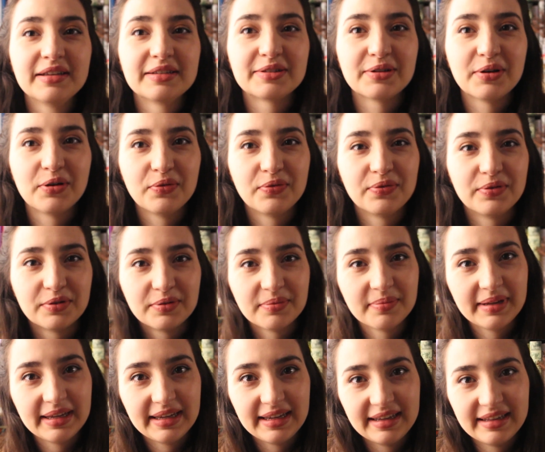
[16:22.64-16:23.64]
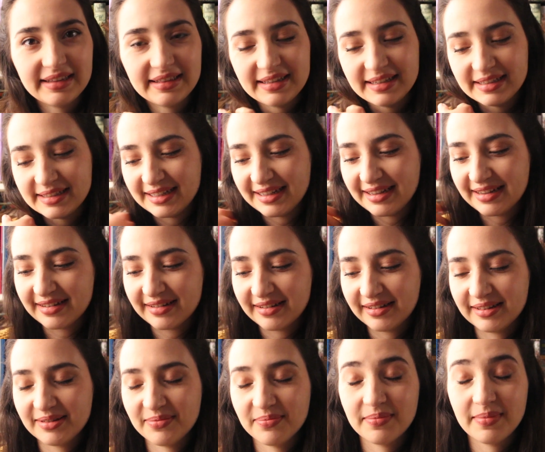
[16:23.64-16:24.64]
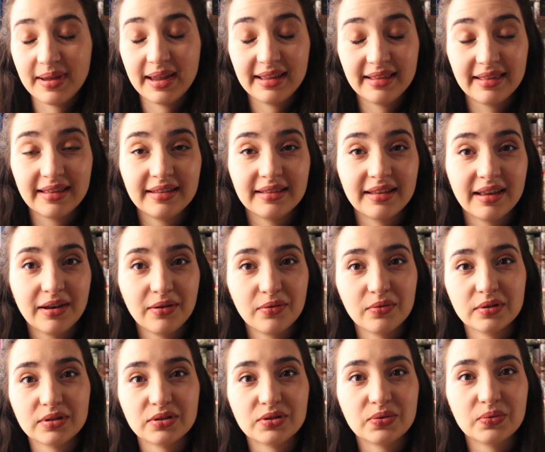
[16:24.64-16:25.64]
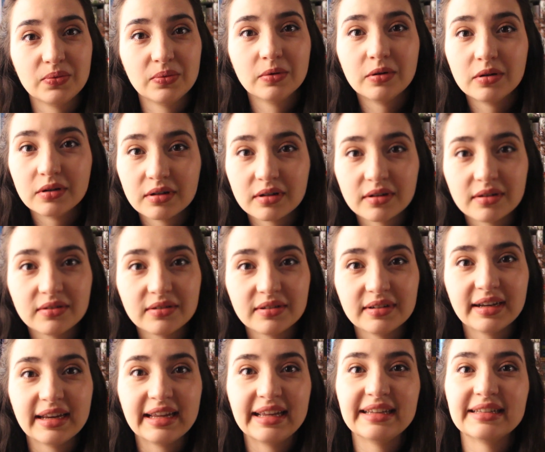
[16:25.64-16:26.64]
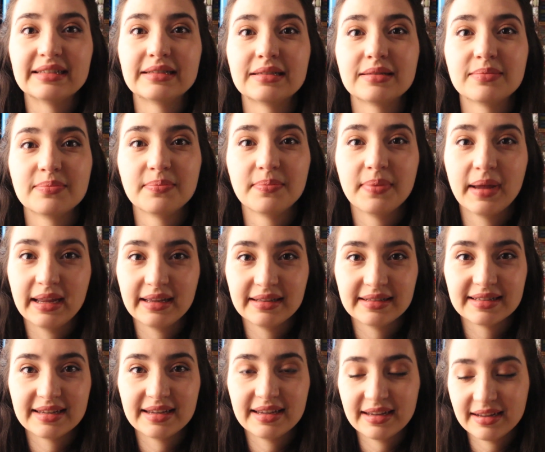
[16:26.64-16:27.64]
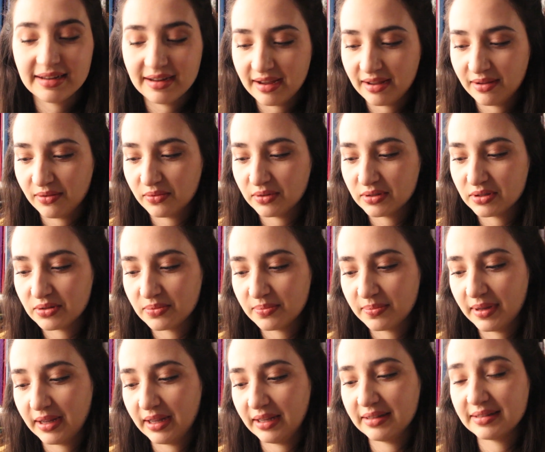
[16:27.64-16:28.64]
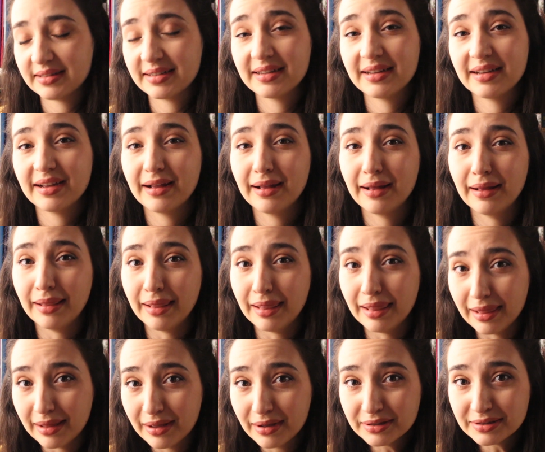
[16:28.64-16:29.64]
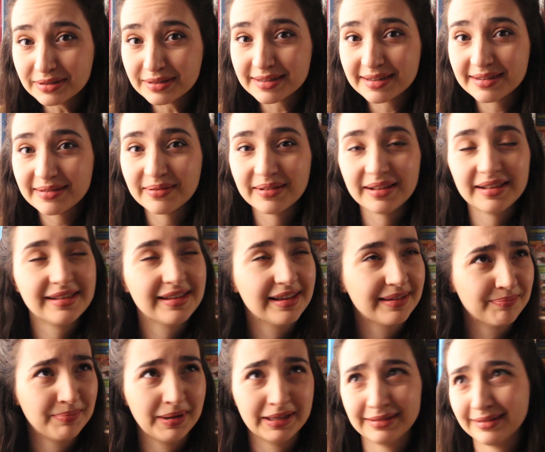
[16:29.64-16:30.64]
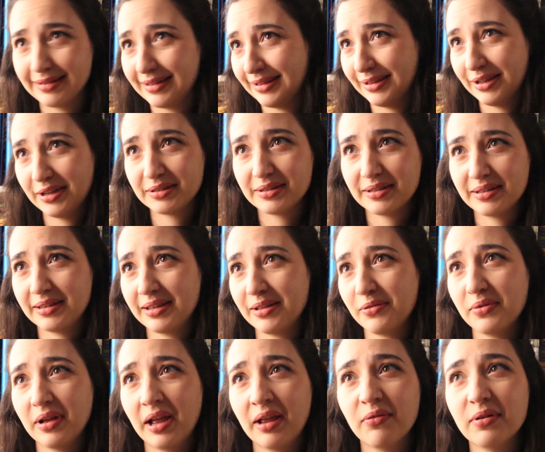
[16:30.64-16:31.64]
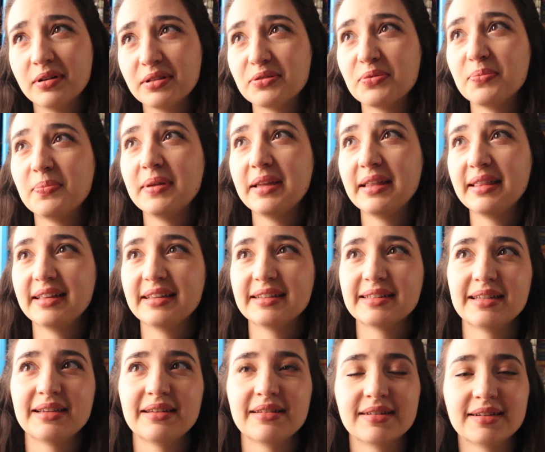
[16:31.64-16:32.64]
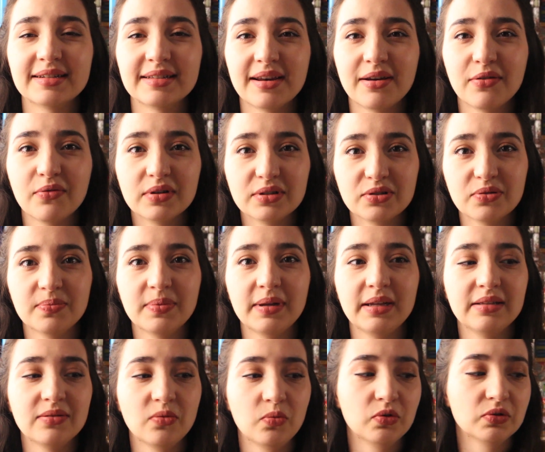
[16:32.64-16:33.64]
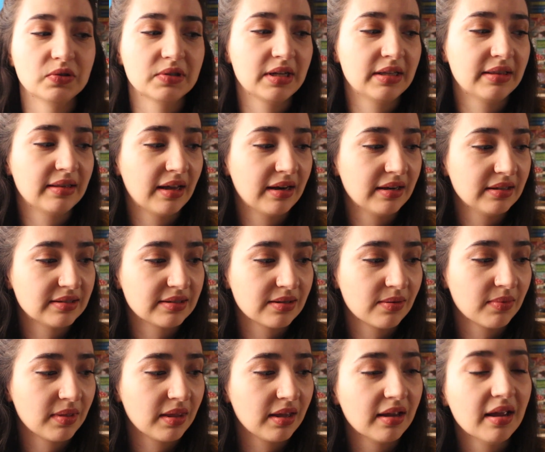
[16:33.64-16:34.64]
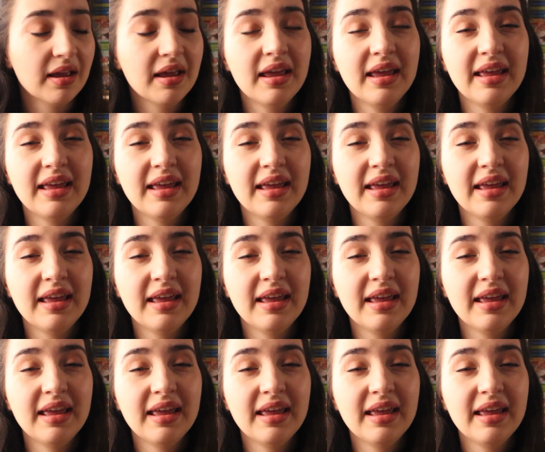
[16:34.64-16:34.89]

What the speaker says: So for me this year, the main thing that I want to work on is painting. I want to paint a lot, but a lot. I want to be this year that I want to paint the most, and that it's something